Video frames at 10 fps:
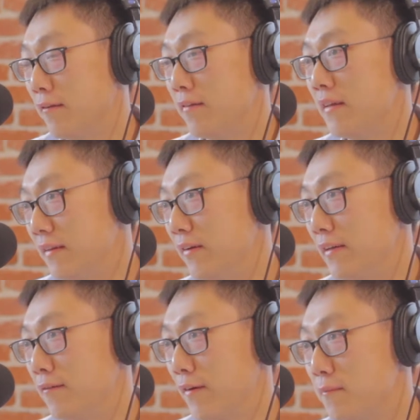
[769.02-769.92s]

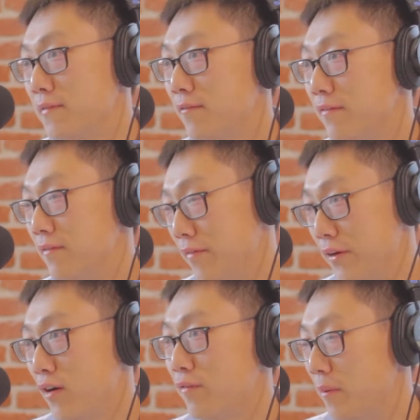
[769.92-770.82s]
in the firm's
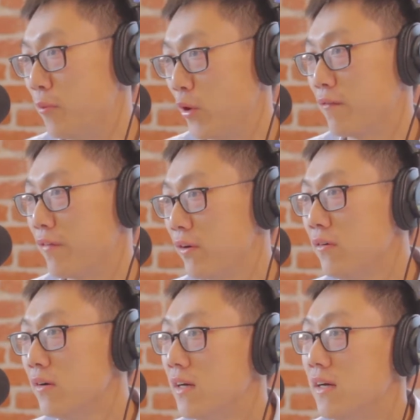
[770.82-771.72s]
view of the point of
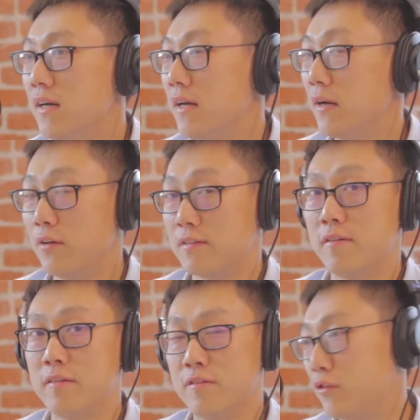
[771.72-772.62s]
view. It's
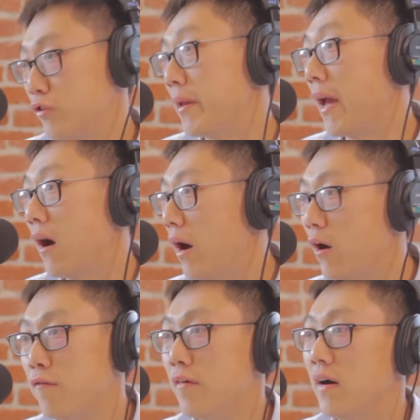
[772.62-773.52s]
extremely high
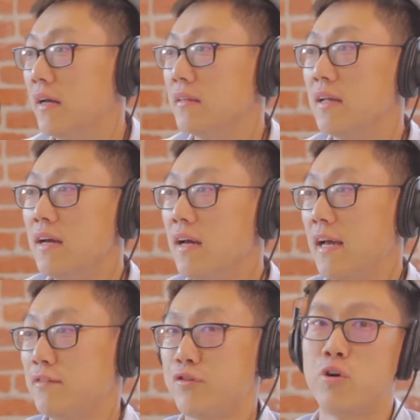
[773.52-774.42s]
alpha, and
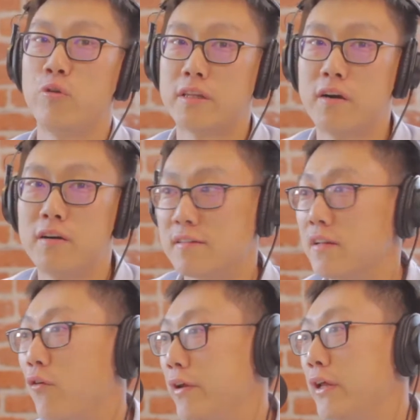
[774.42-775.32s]
historical return is
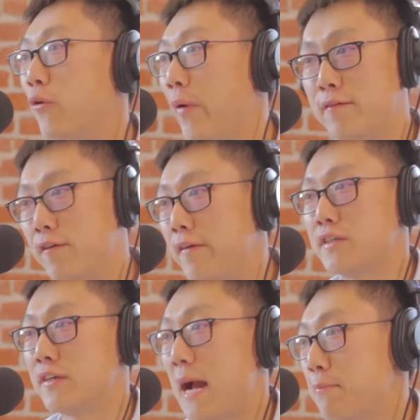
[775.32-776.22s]
not really great for
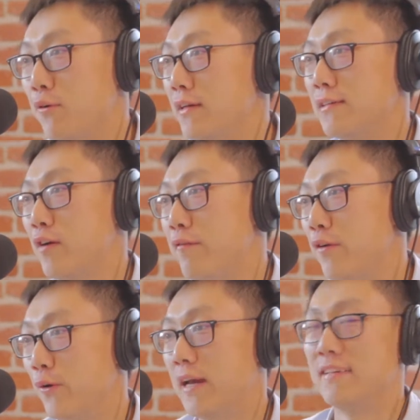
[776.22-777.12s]
venture capitalists, right? If you
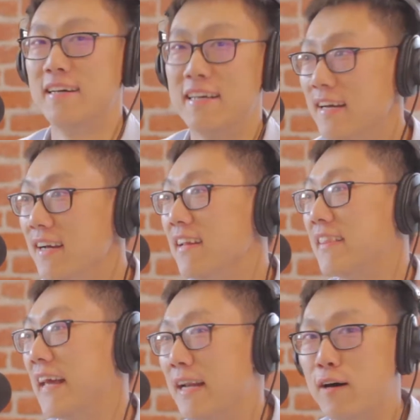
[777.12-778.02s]
look at the
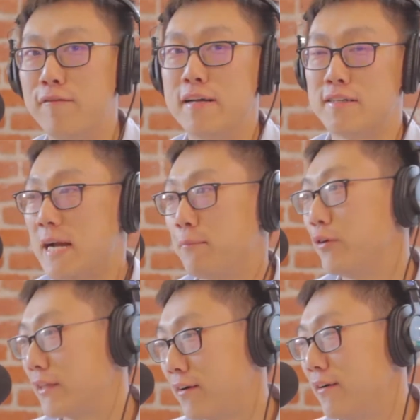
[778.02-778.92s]
data of venture capital
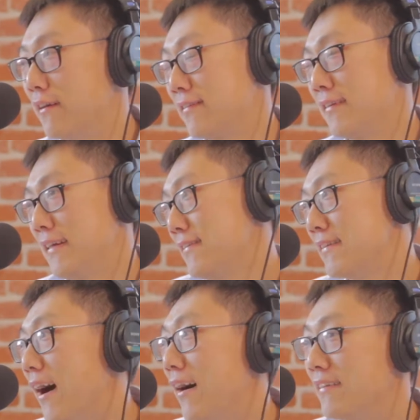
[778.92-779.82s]
return, it's
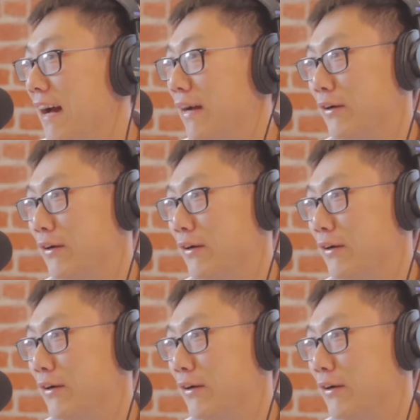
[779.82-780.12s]
not that